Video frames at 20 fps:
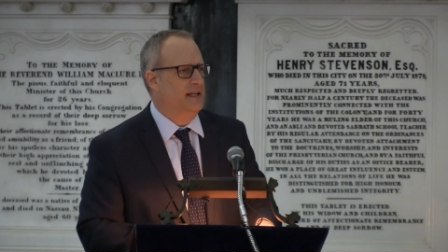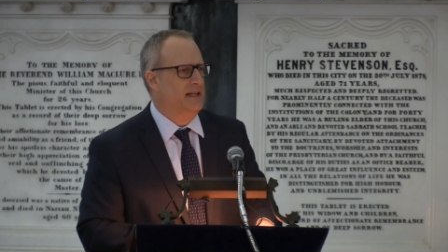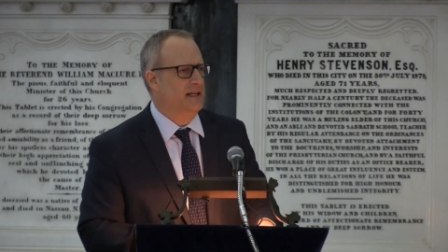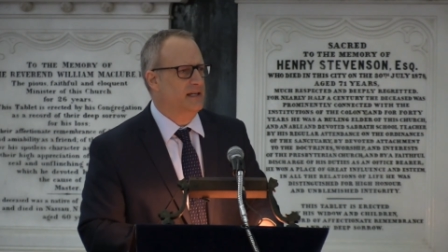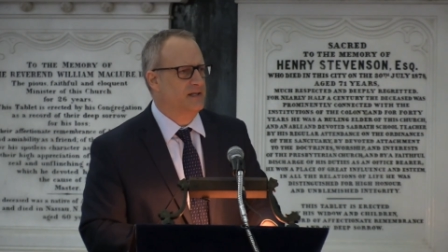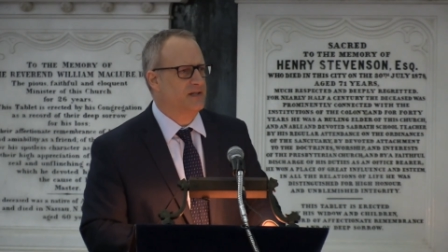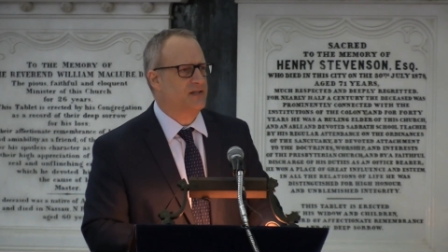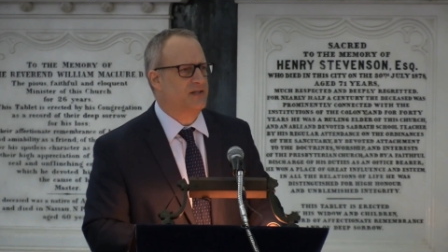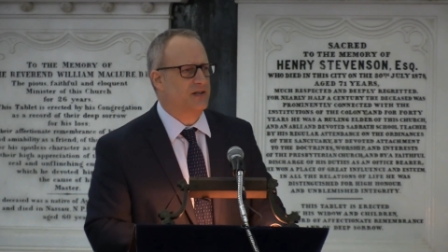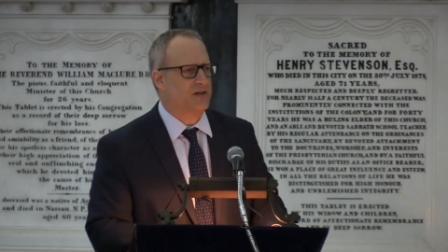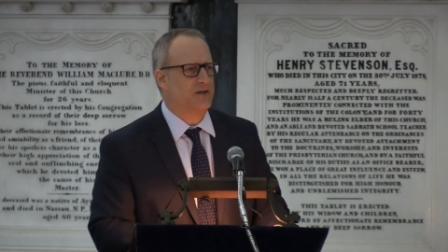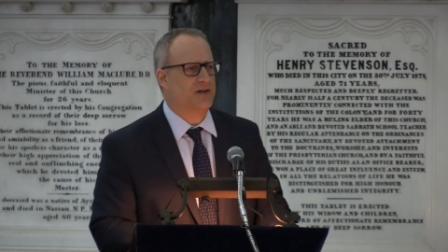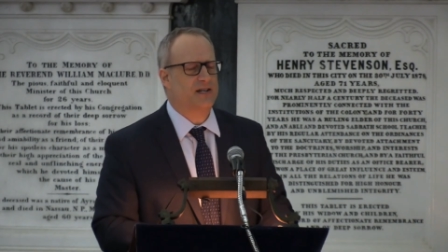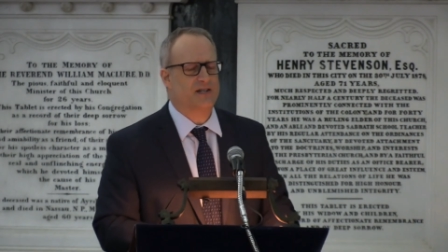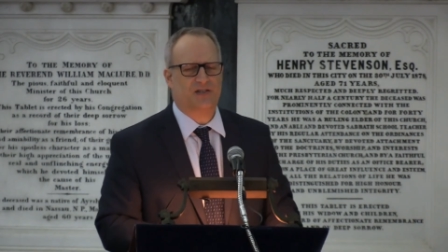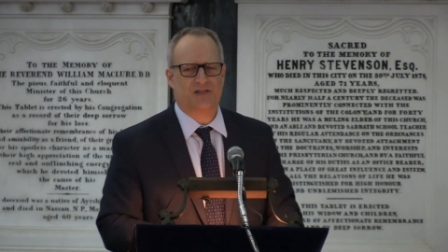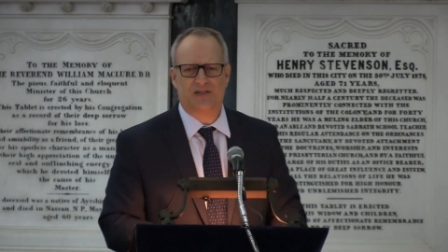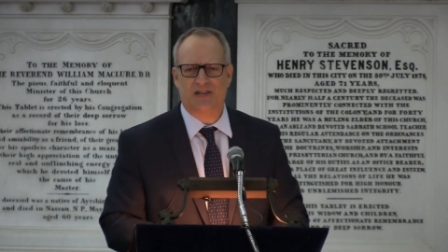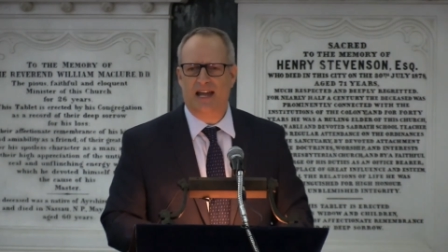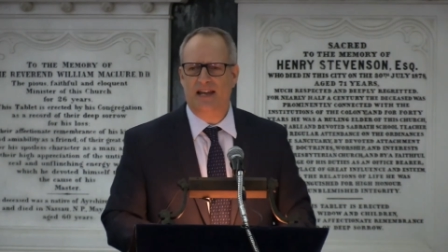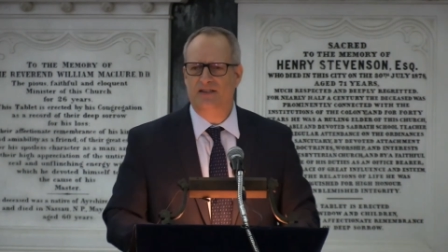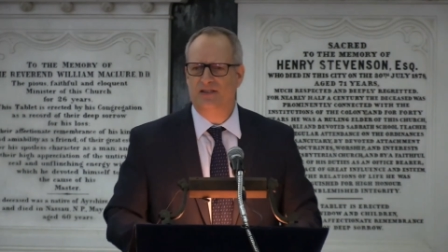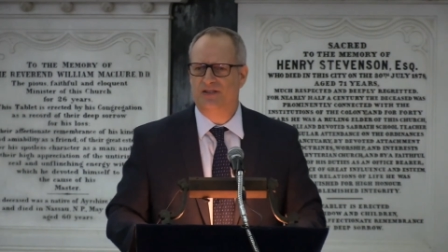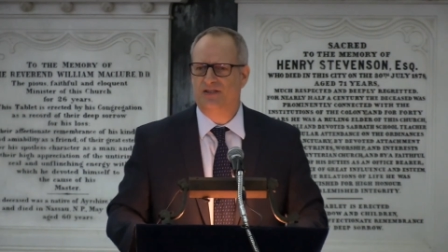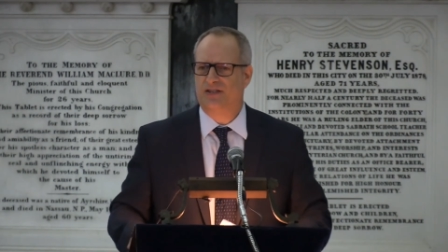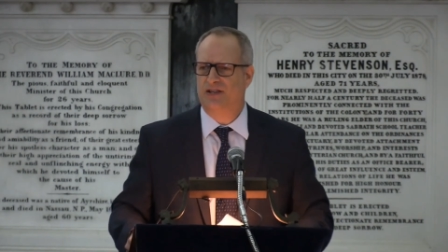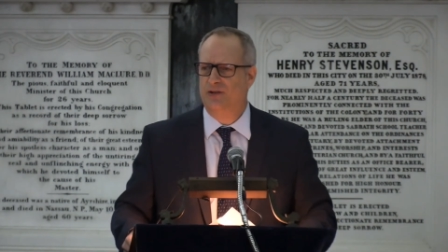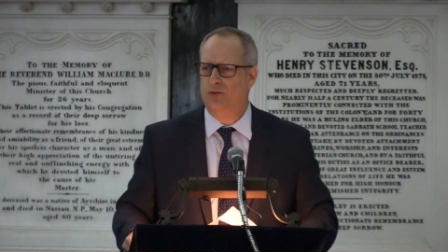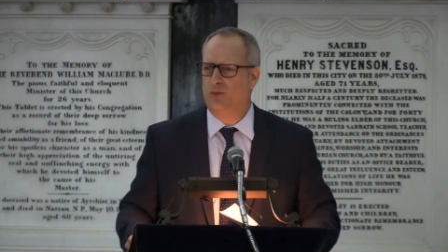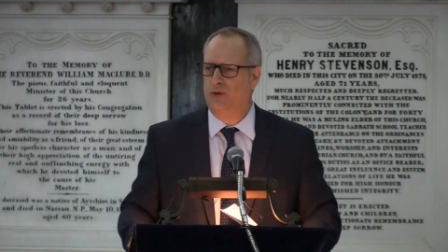is there a
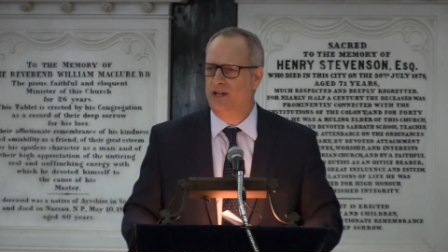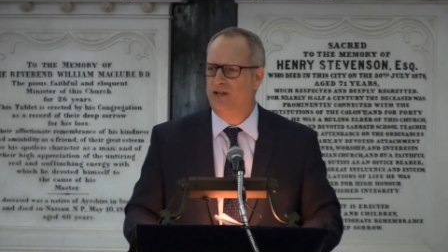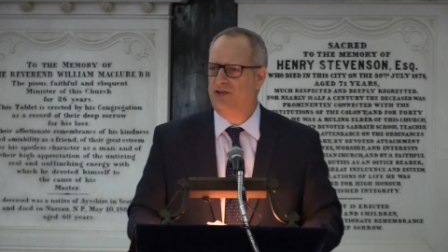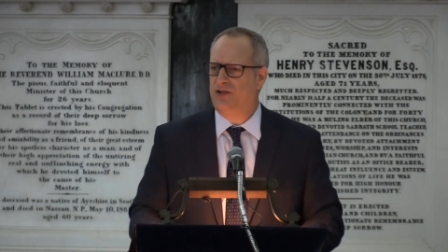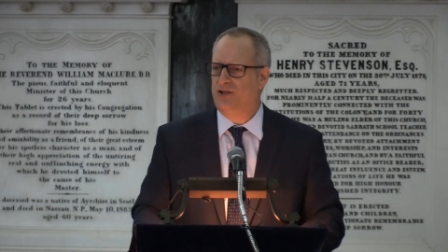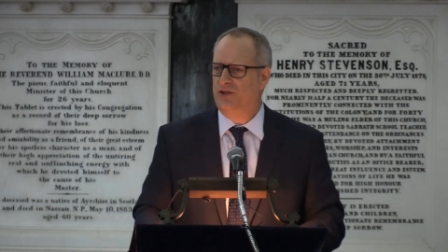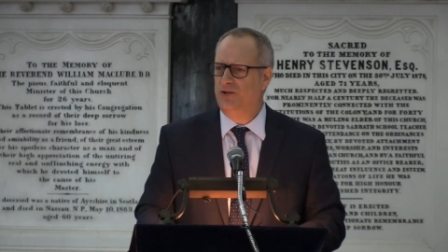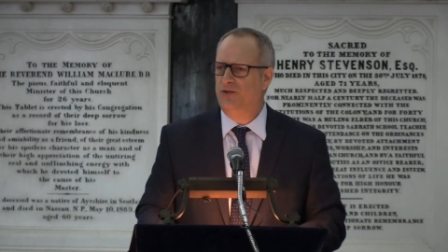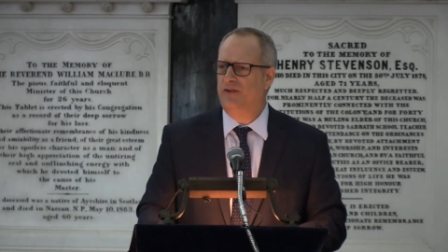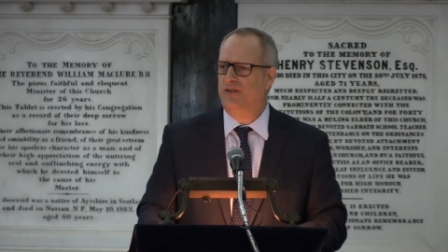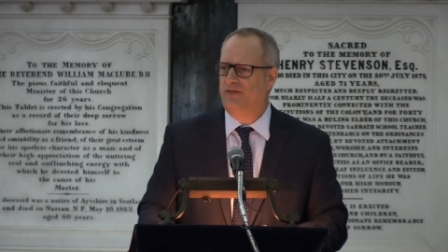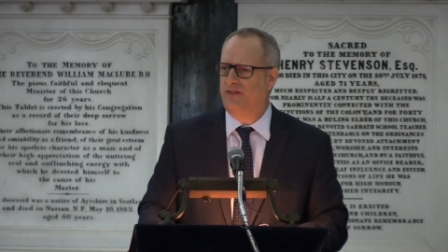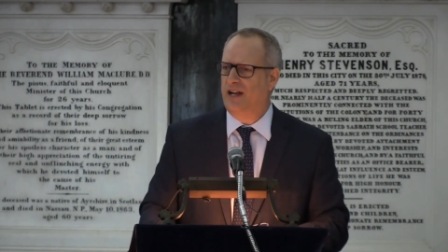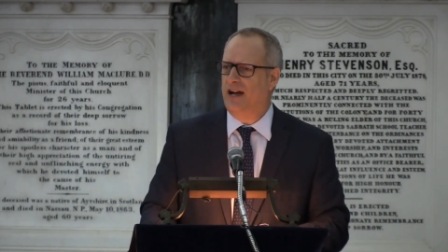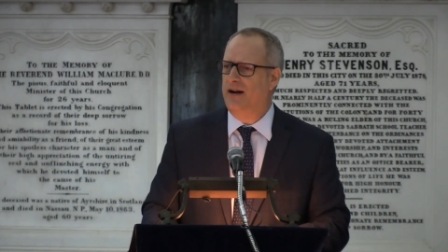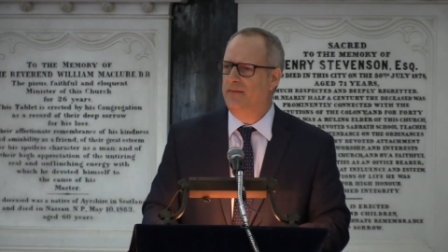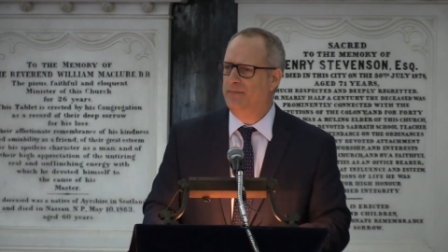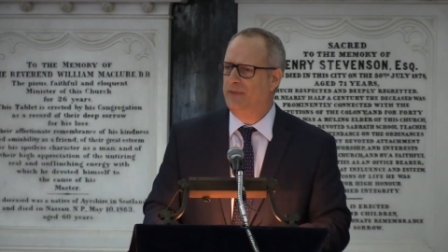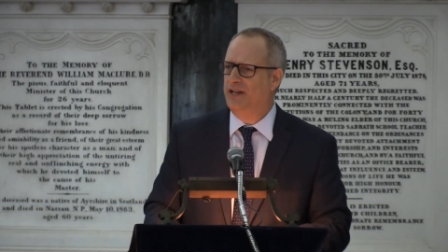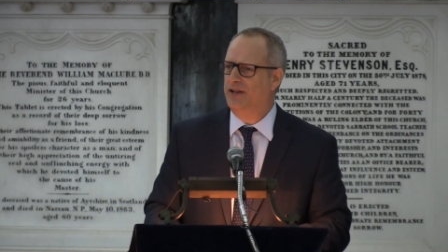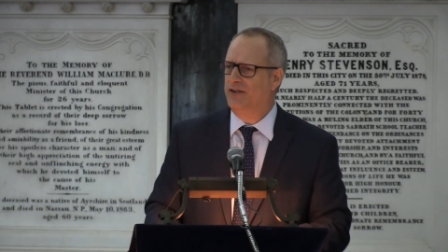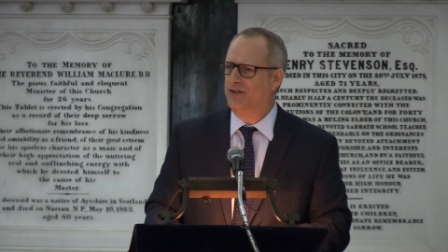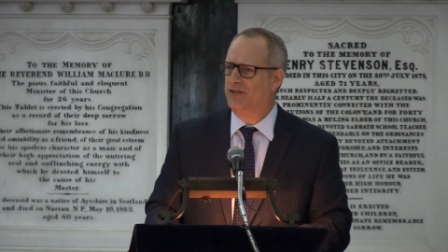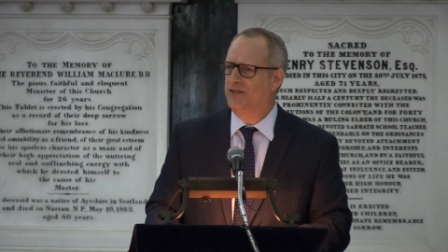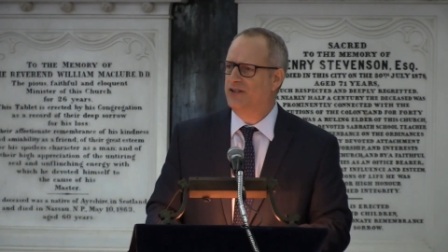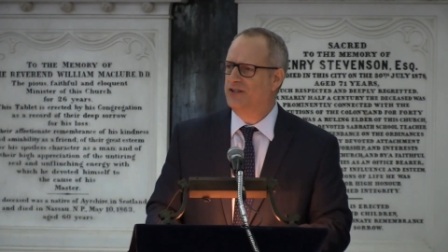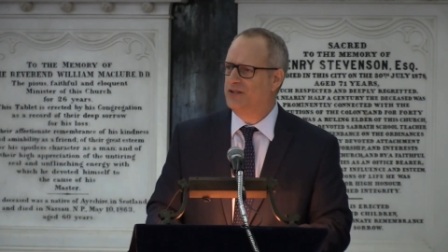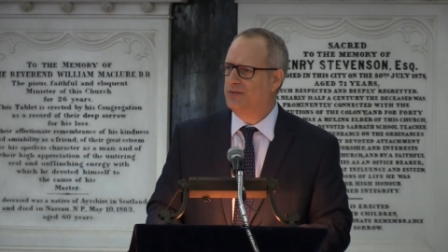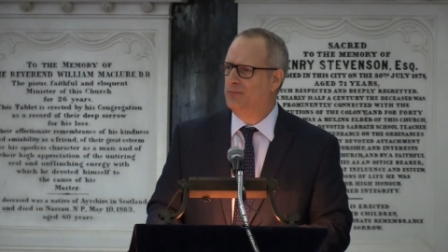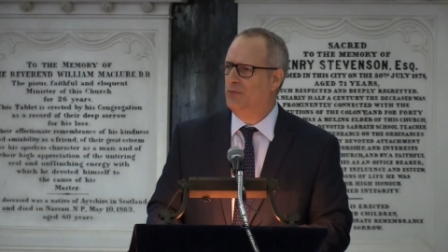sense in which you have come here
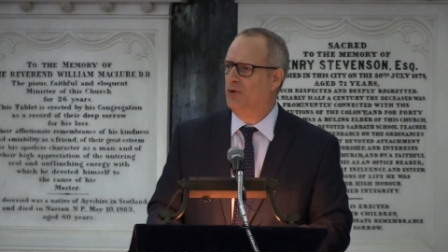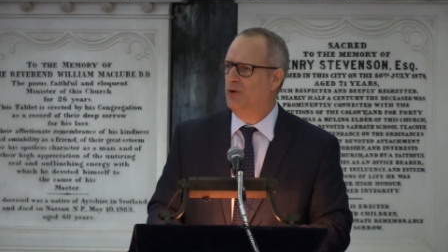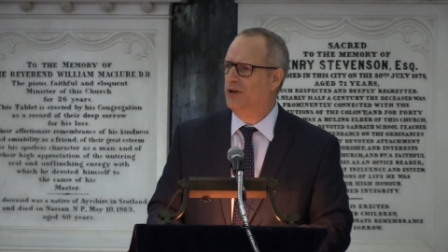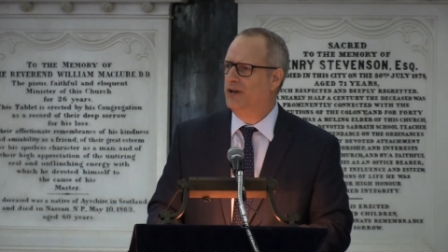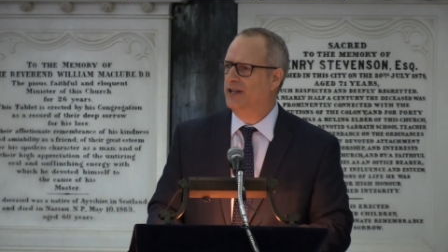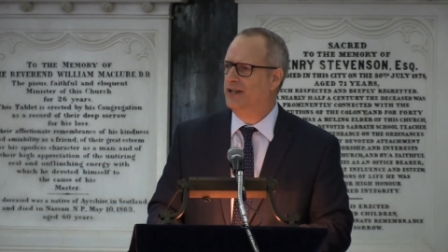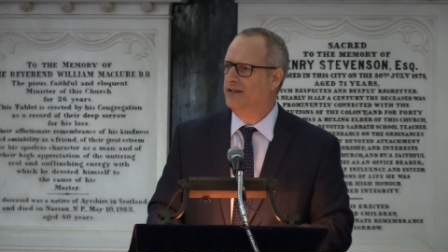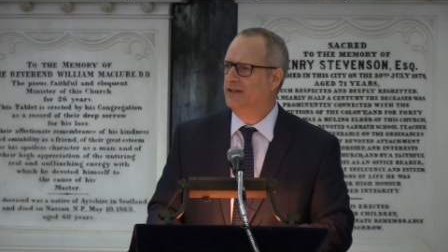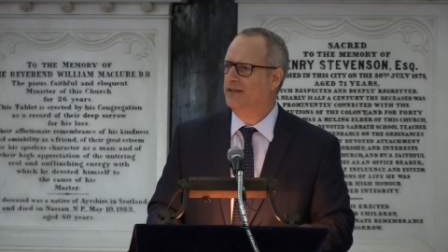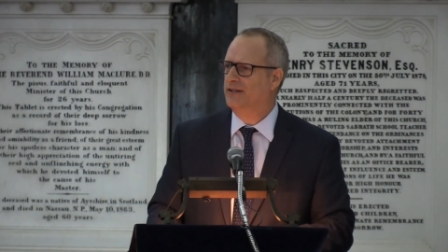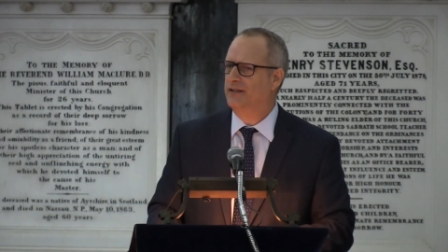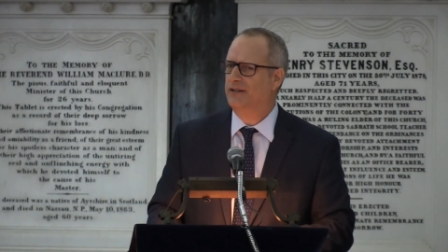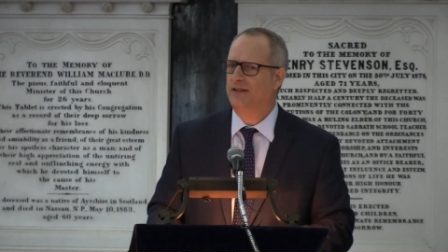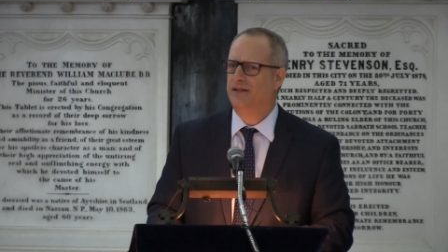this morning